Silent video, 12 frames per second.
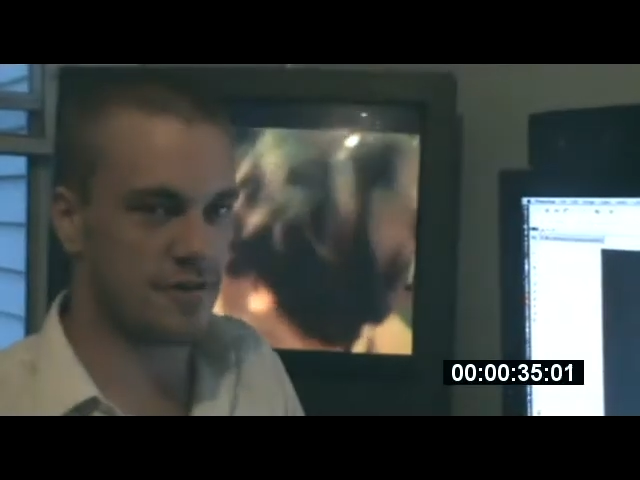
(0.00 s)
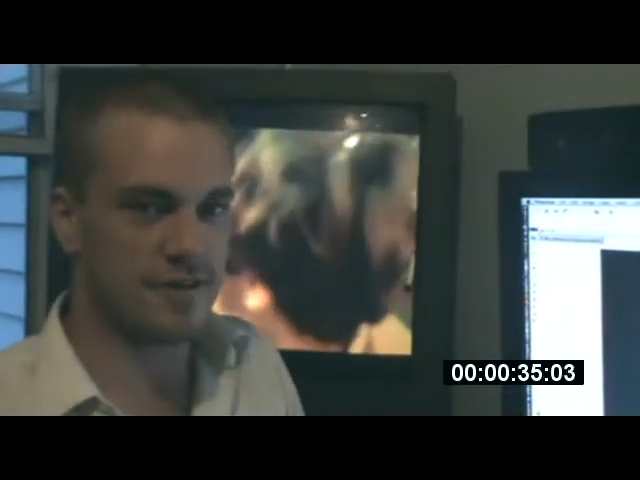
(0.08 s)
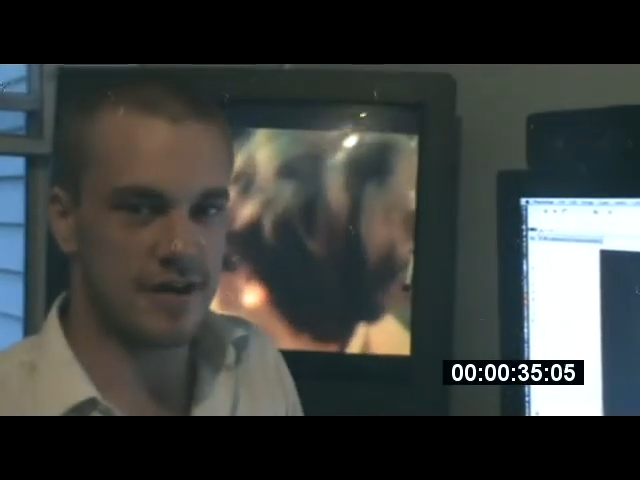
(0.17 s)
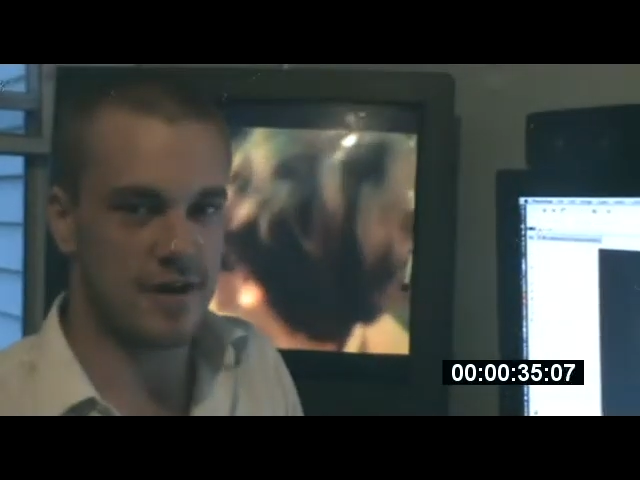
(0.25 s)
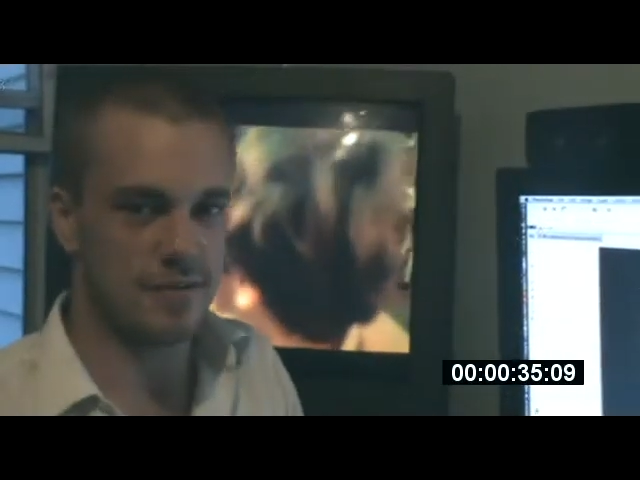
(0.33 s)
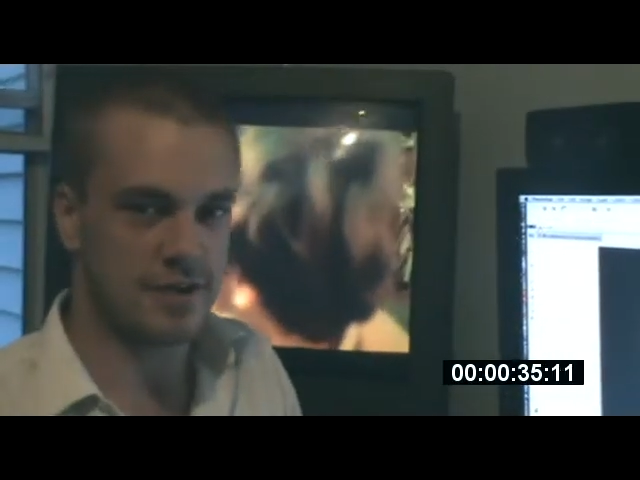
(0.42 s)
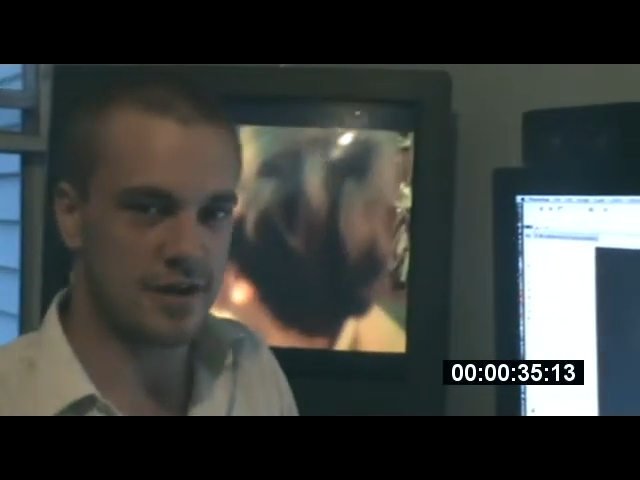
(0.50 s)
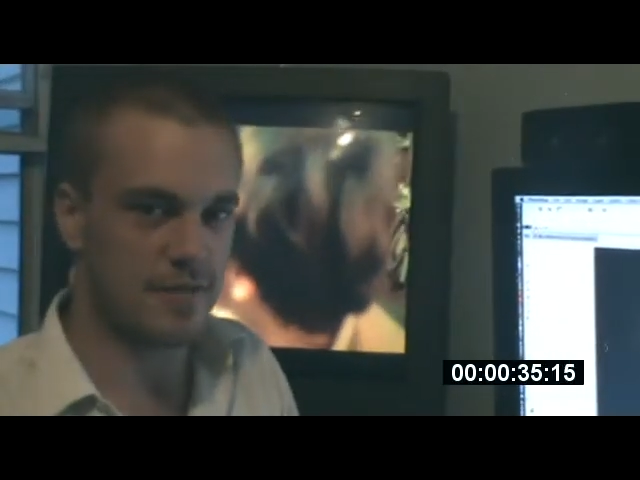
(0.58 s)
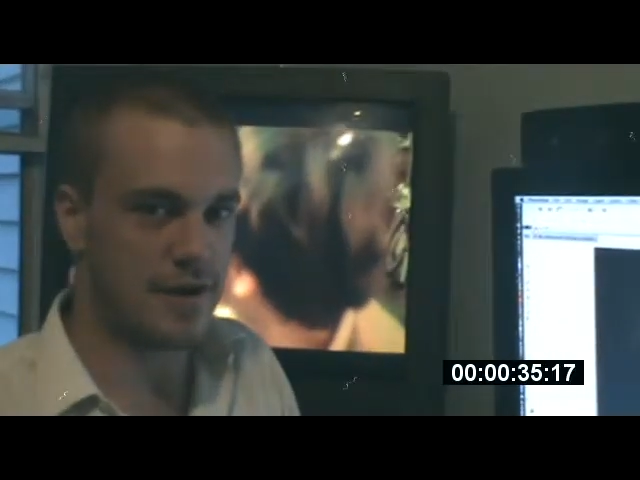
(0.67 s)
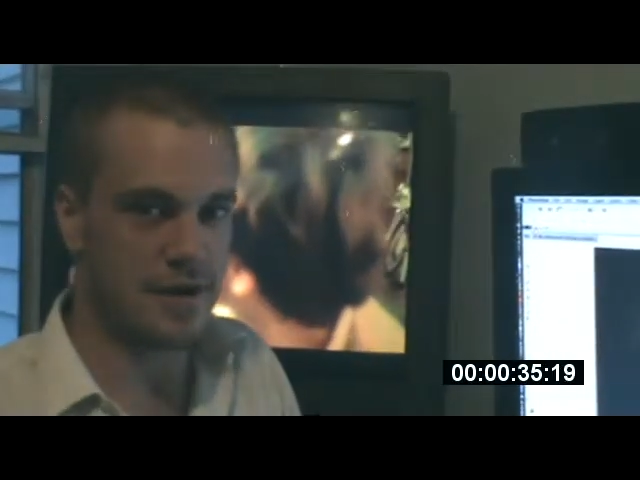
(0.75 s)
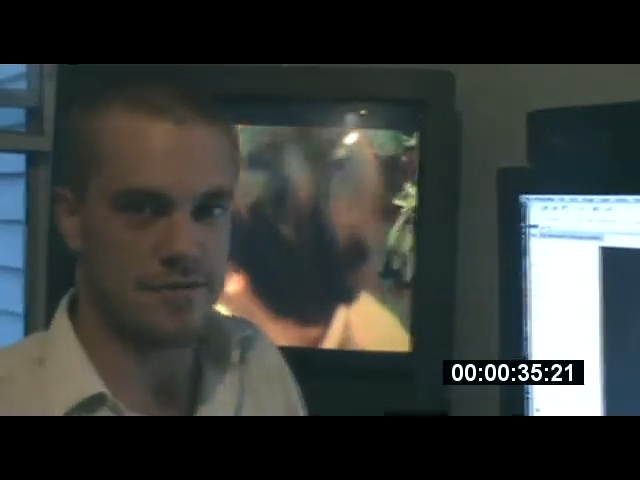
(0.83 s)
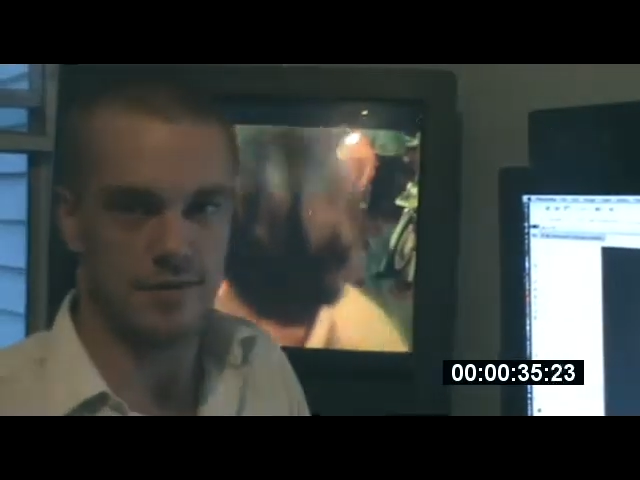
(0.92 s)
all the time isn't going
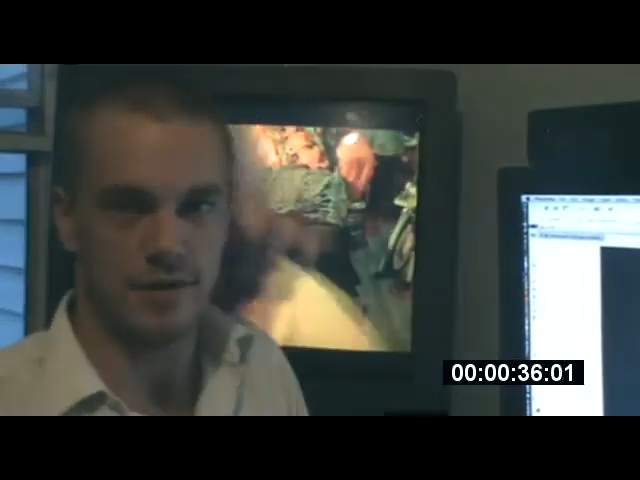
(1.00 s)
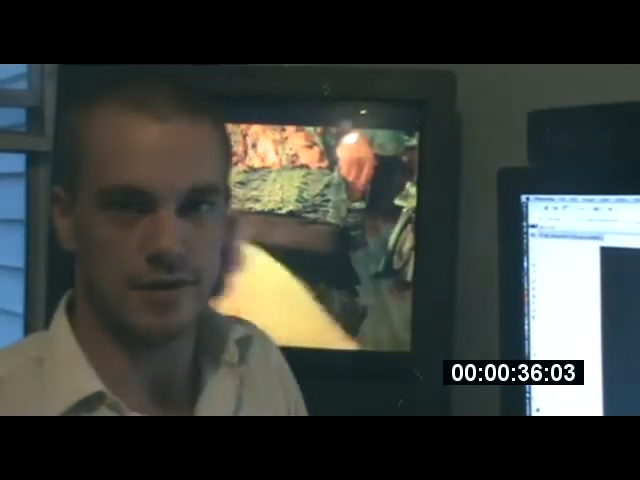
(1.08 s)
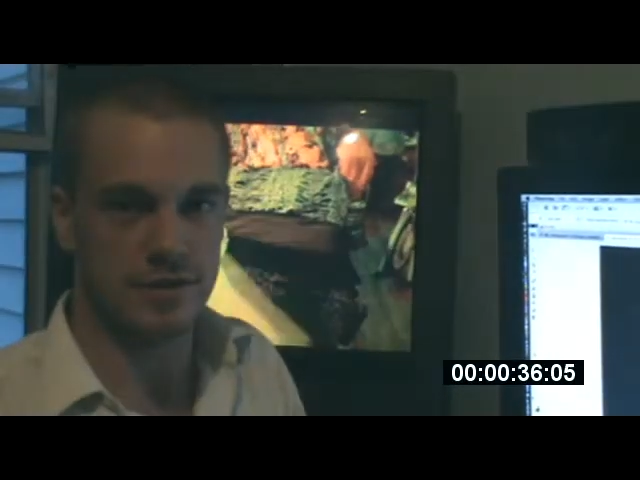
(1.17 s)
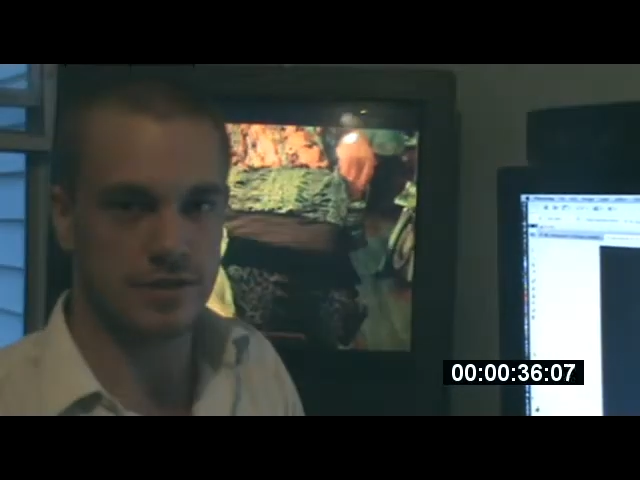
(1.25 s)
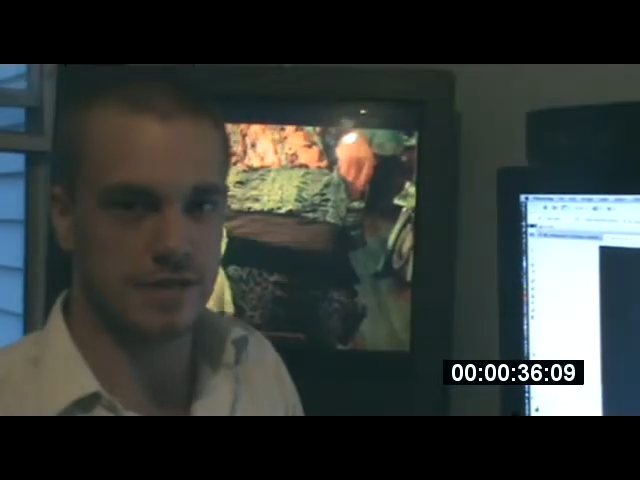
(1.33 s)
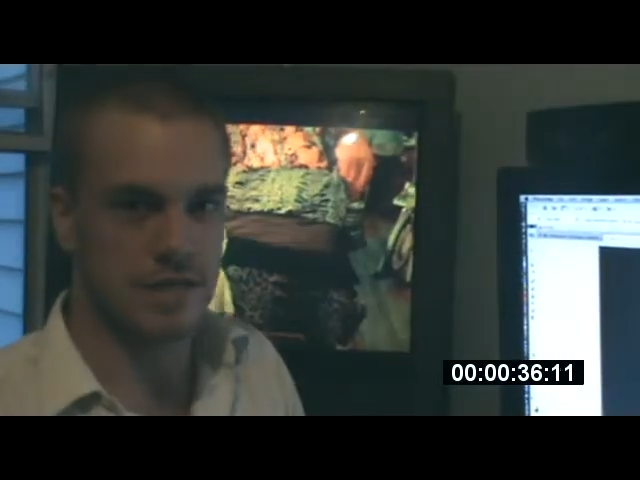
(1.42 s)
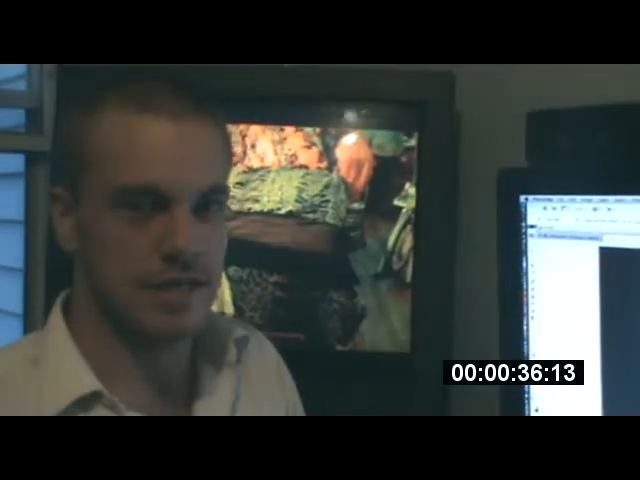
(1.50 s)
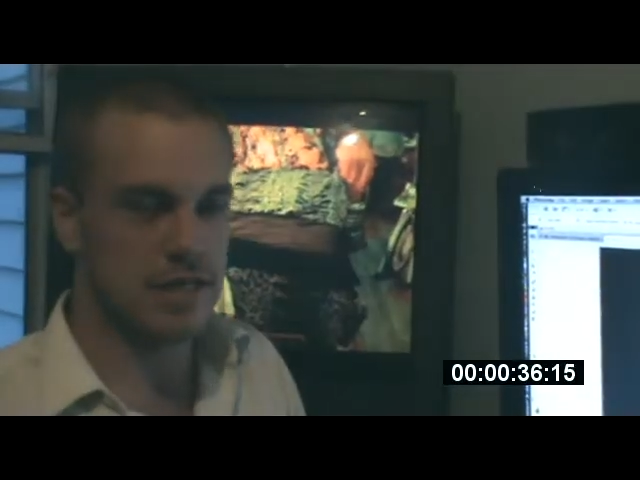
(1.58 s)
to pay the bills.